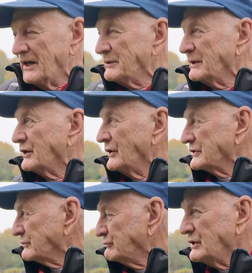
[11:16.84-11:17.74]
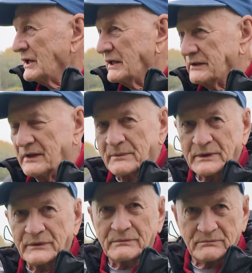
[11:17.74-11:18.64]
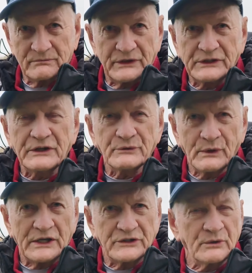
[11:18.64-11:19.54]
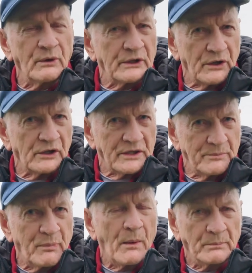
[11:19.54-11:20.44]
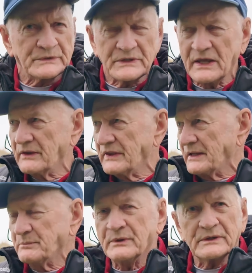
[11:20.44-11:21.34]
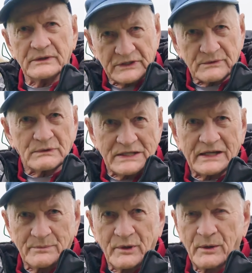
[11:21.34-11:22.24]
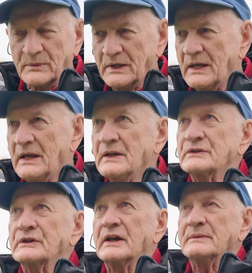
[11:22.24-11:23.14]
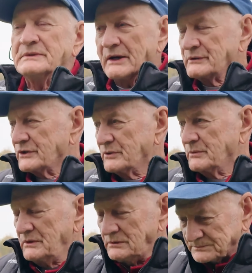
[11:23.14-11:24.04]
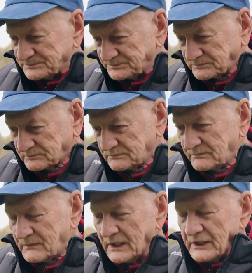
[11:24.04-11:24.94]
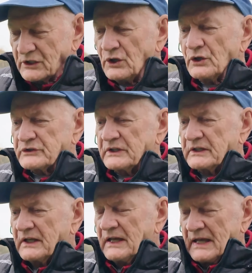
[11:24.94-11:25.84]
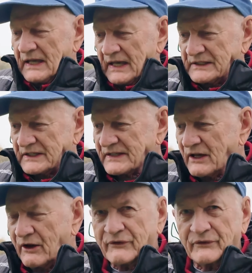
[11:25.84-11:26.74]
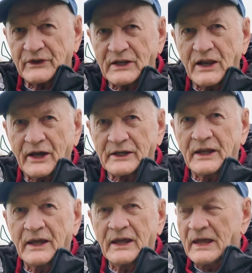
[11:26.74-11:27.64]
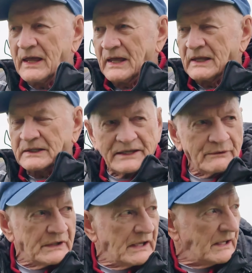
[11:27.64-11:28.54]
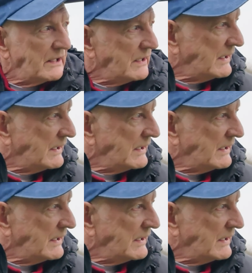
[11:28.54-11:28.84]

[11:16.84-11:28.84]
Anyway, he caught this really, when they didn't really do what you call the bombs then, but this was like a bomb. So it came down to him, and he caught it, and he set off for the line down there.